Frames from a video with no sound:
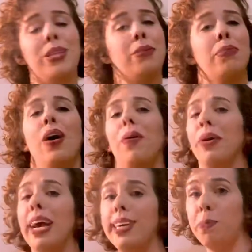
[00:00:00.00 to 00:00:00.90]
about
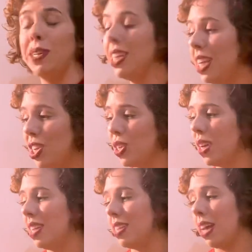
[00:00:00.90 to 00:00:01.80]

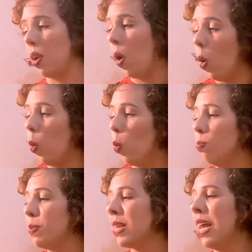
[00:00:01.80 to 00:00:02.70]
expectations and
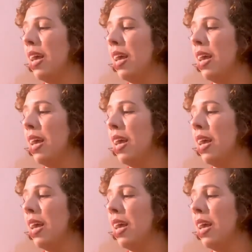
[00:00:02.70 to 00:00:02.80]
hopes.